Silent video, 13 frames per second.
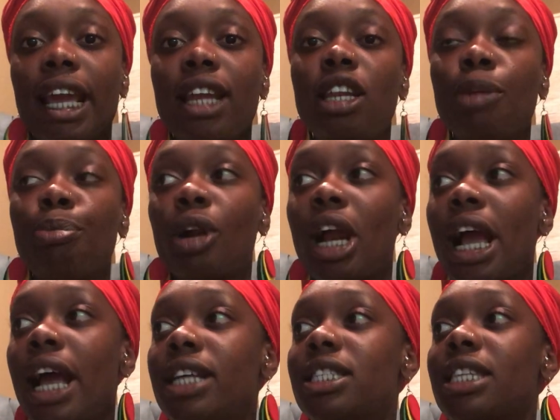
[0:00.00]
and
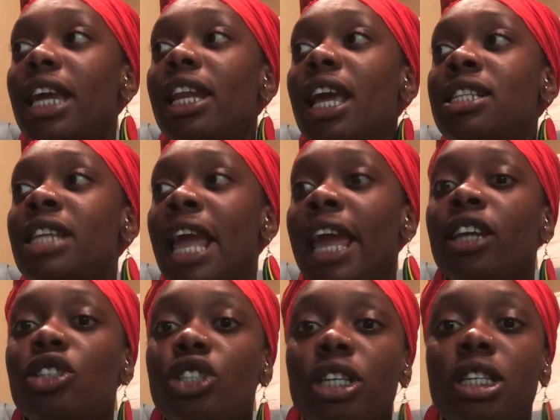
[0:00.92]
depressed and
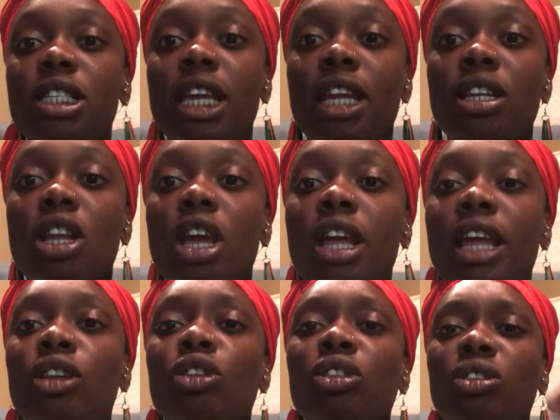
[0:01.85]
anxious and
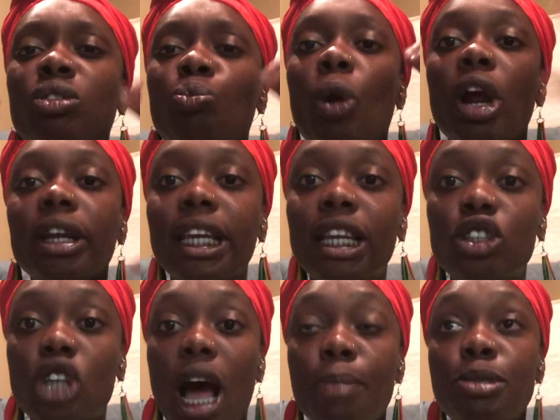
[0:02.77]
in working
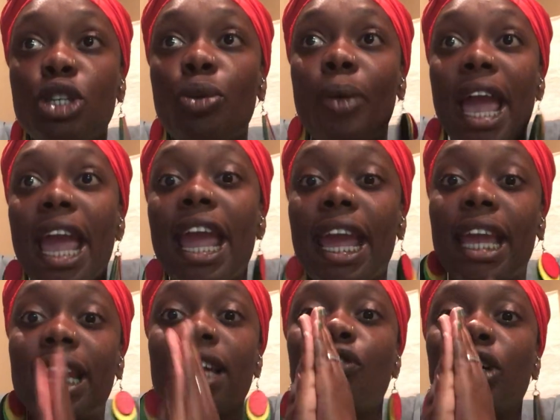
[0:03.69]
jobs you hate
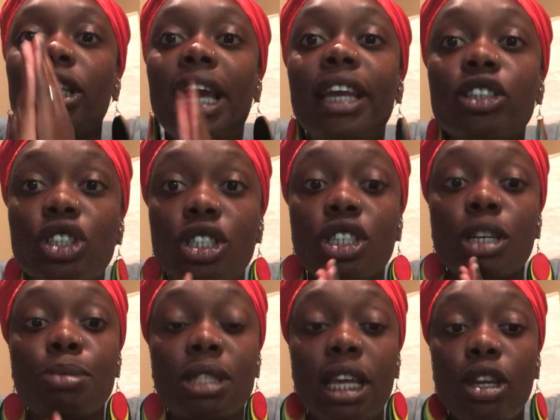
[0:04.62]
and in
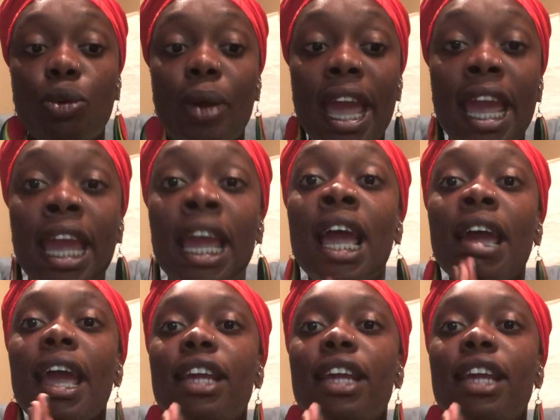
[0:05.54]
relationships that you hate